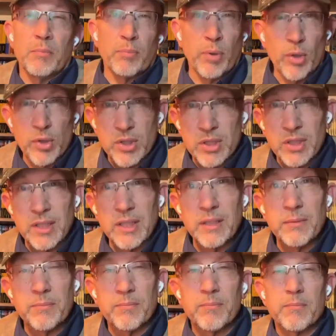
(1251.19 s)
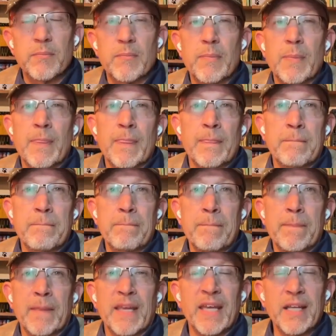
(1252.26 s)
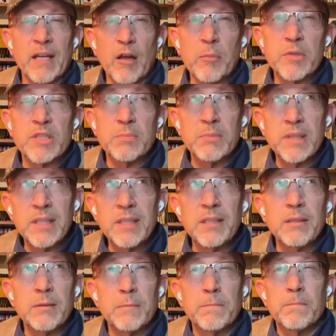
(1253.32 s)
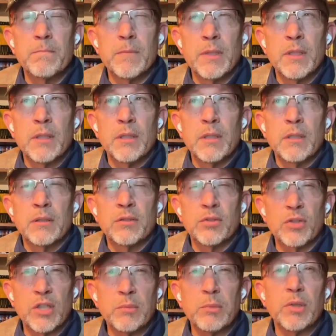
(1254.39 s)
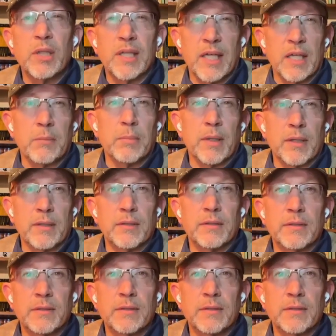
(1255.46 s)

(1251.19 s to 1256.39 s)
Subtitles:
Personally, it helps me to communicate better.